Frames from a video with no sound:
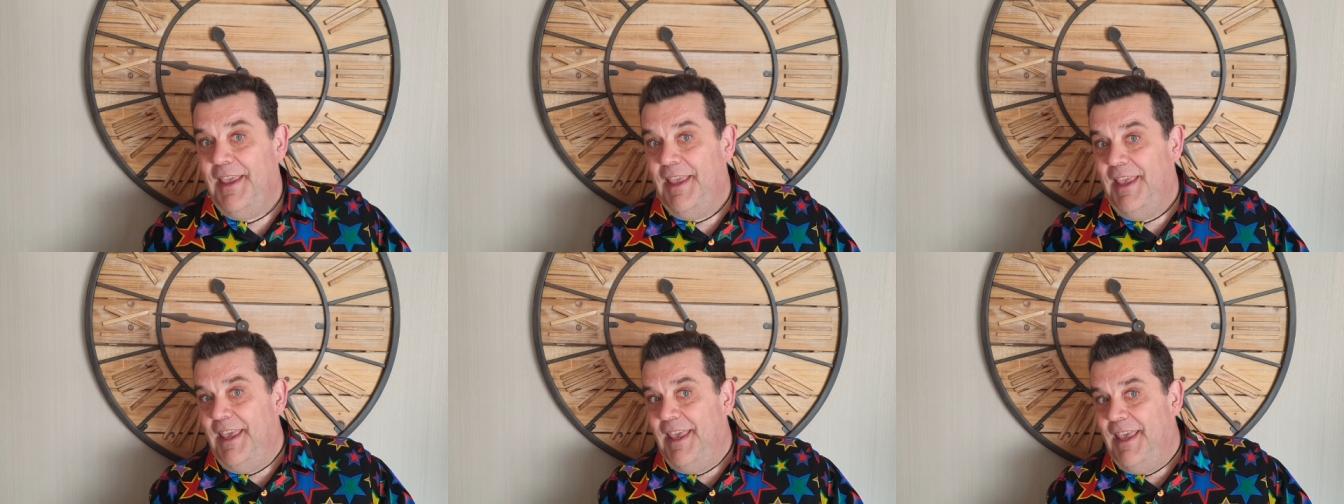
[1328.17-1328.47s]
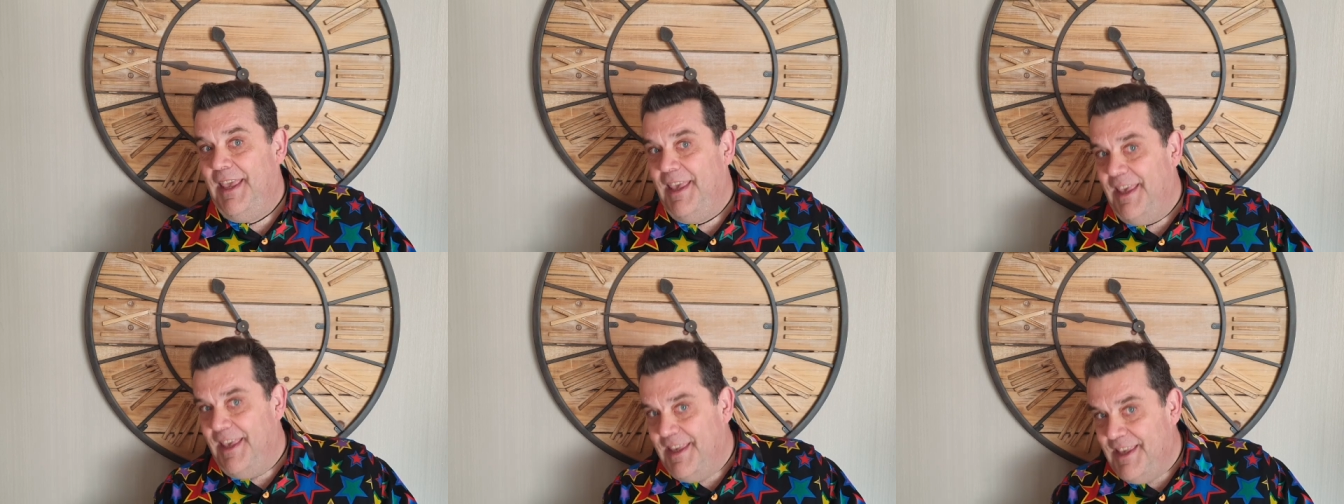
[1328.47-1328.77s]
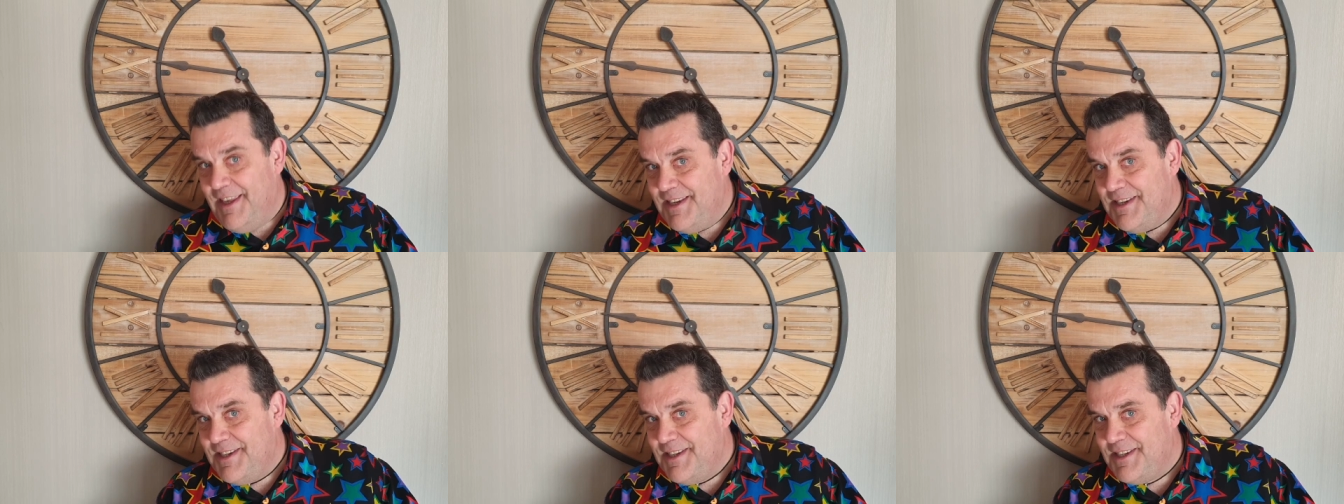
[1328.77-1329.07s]

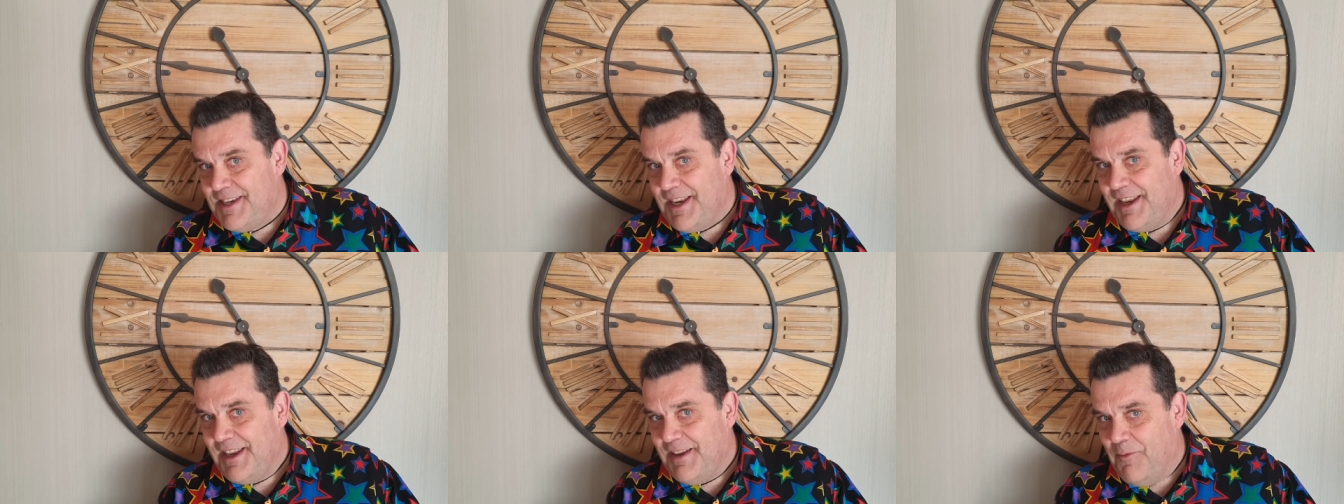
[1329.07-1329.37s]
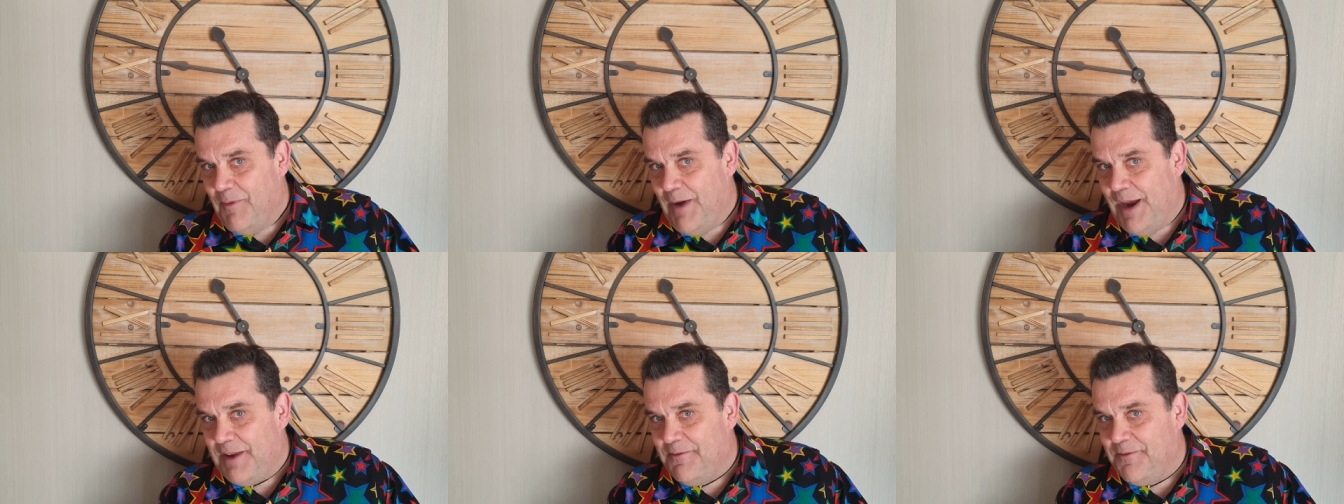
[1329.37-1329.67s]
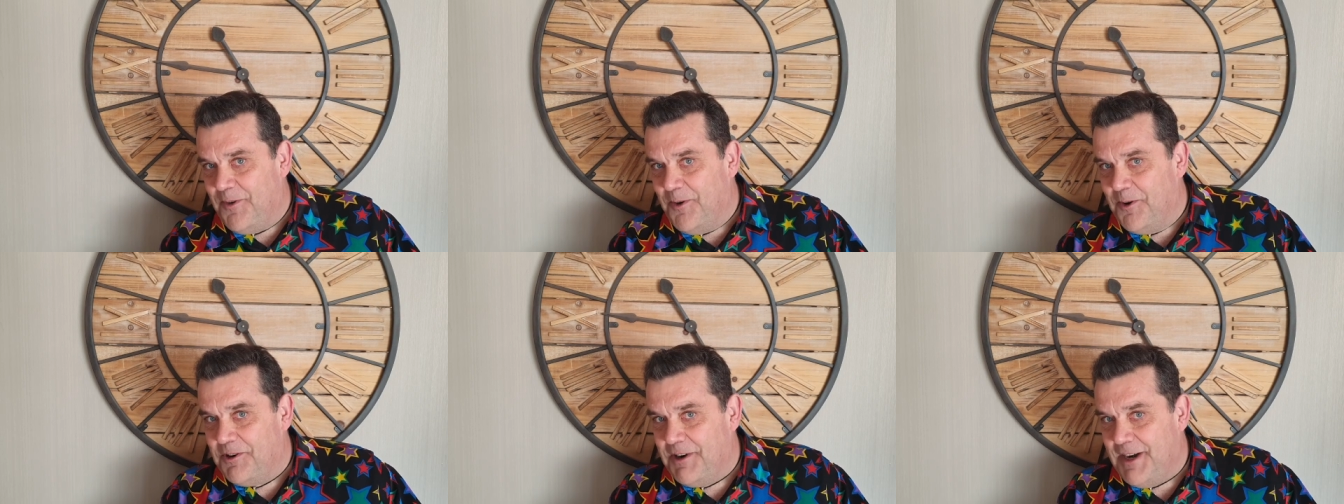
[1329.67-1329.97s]
is, wait
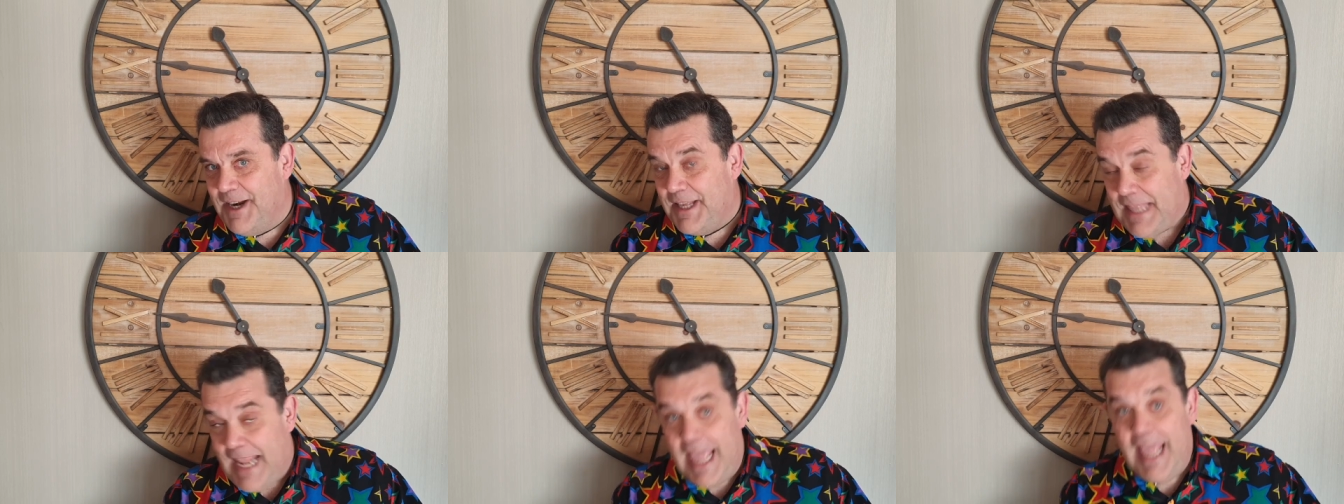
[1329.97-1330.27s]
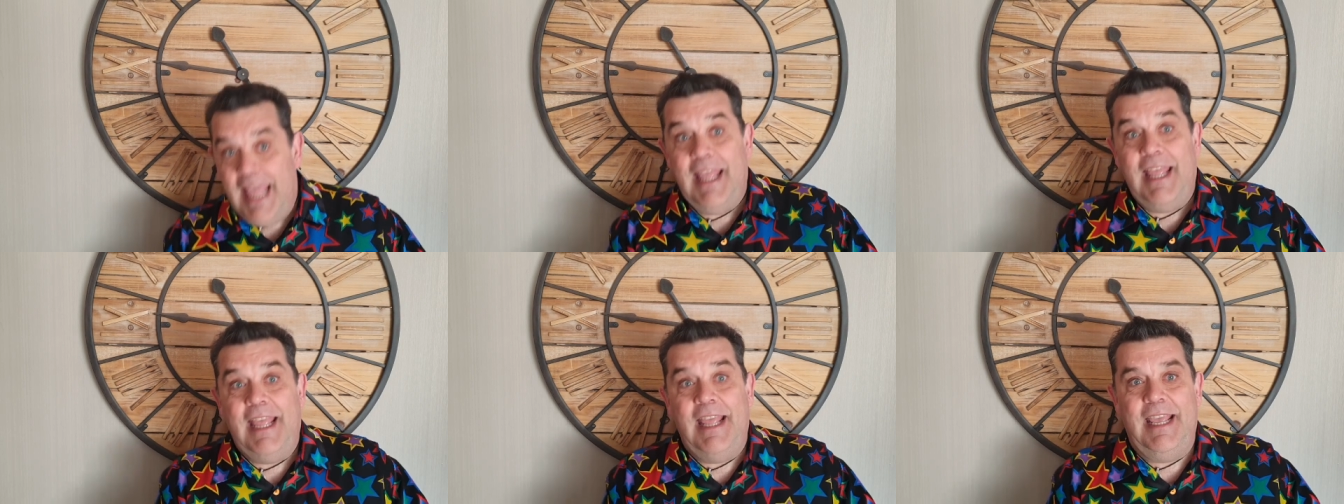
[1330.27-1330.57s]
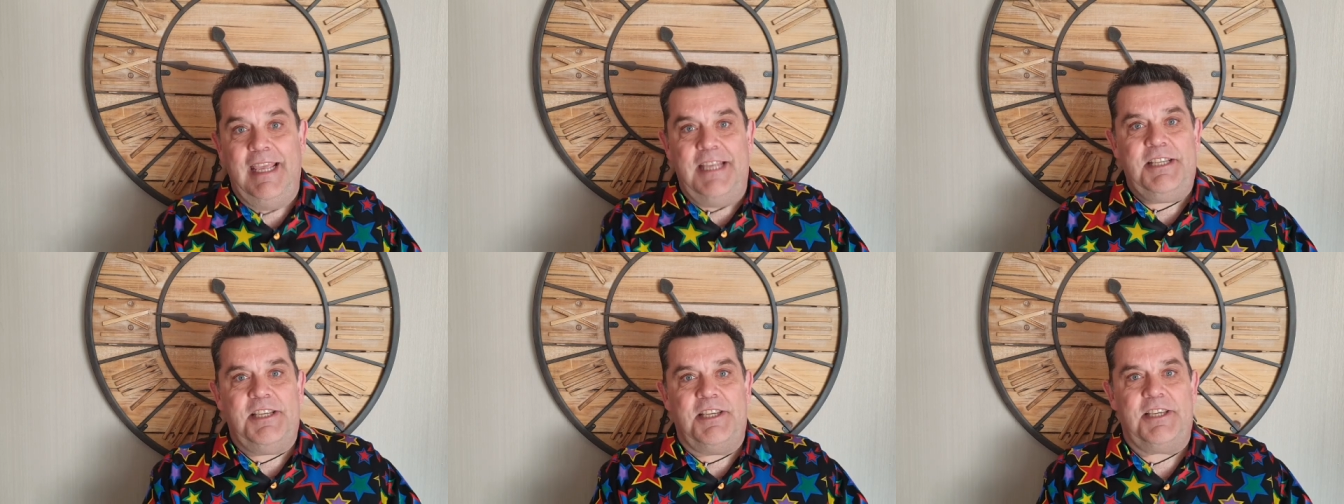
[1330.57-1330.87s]
for it,
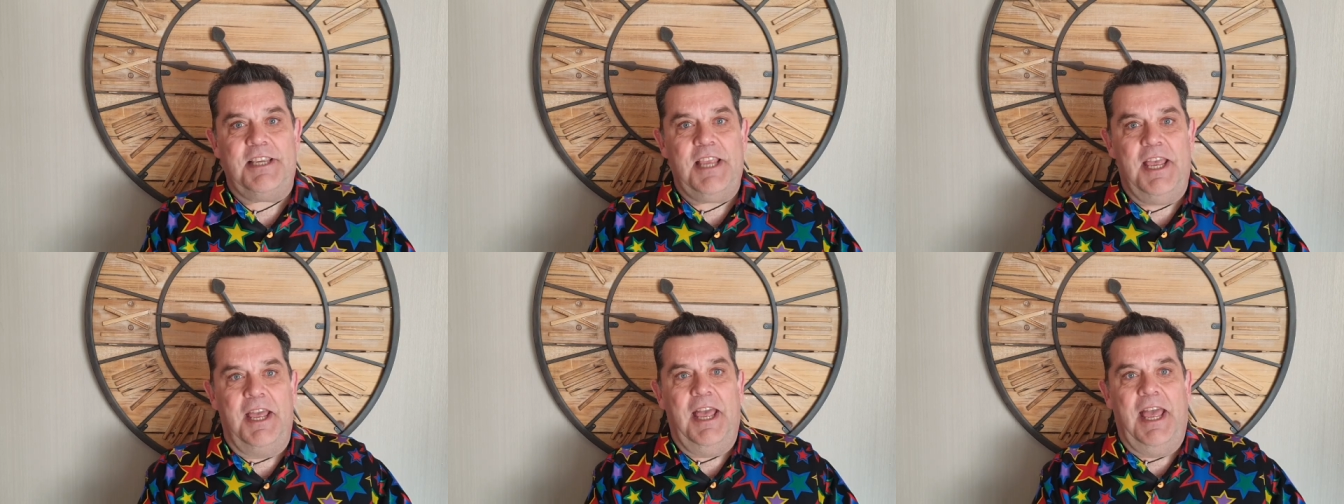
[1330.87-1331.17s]
it's